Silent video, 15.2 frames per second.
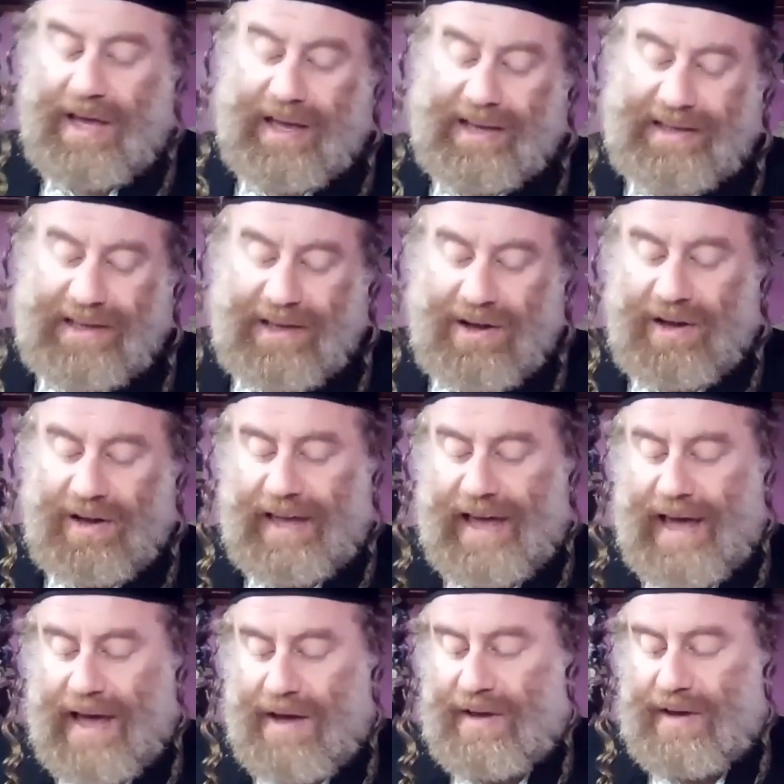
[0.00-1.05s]
He said,
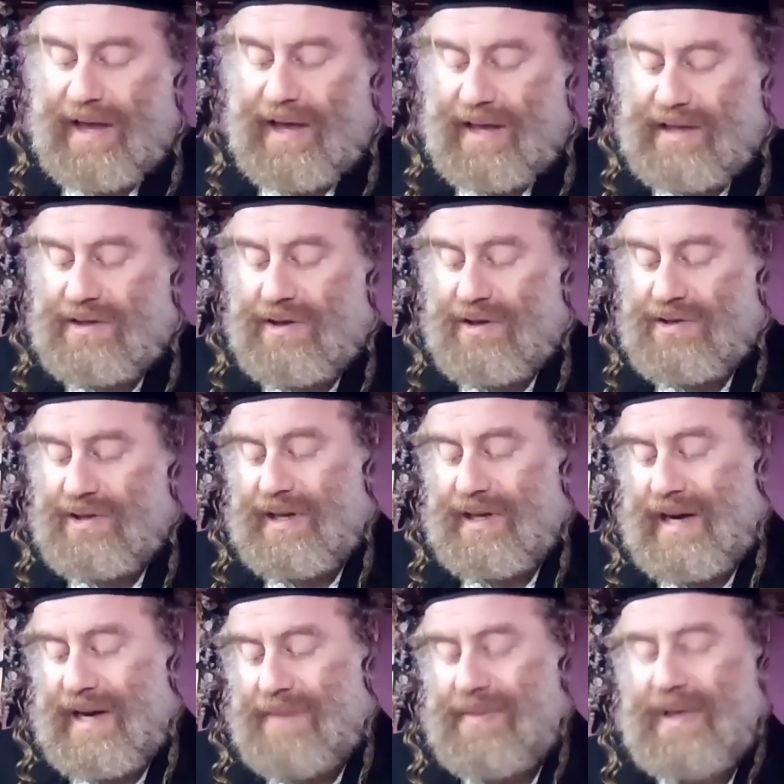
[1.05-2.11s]
okay, okay, it's Lashon
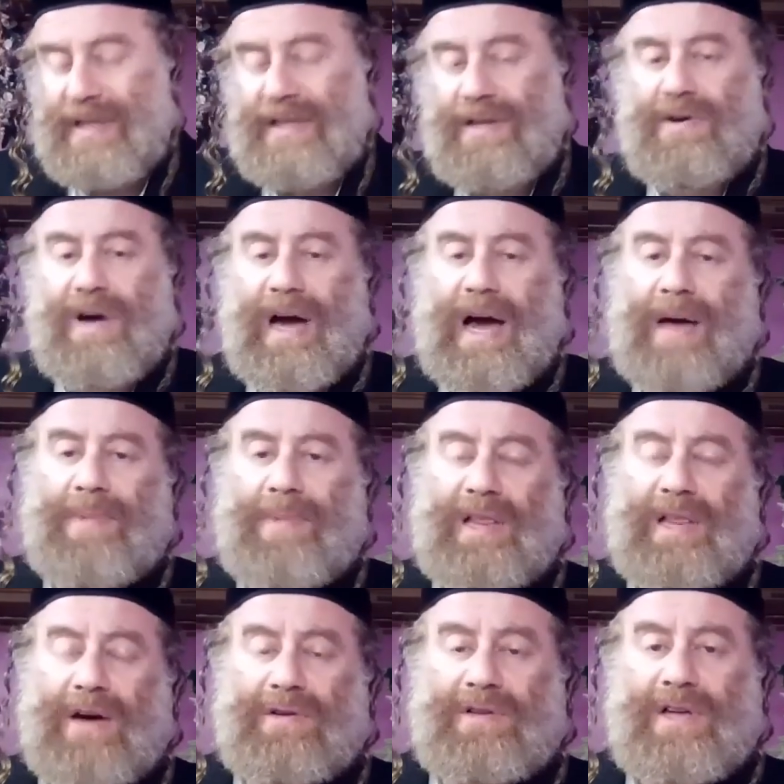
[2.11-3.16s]
Hara, but you, I'm
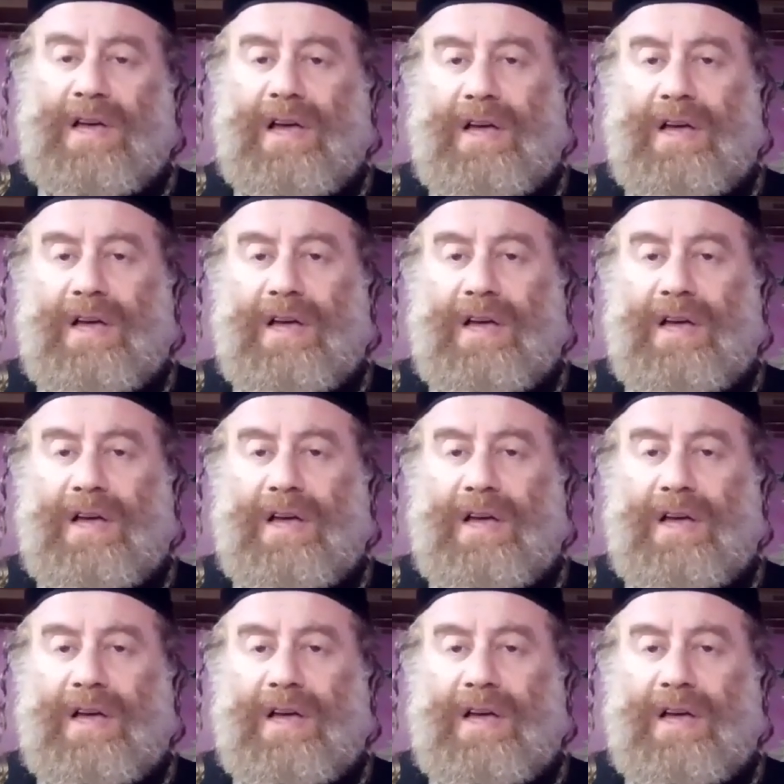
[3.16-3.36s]
allowed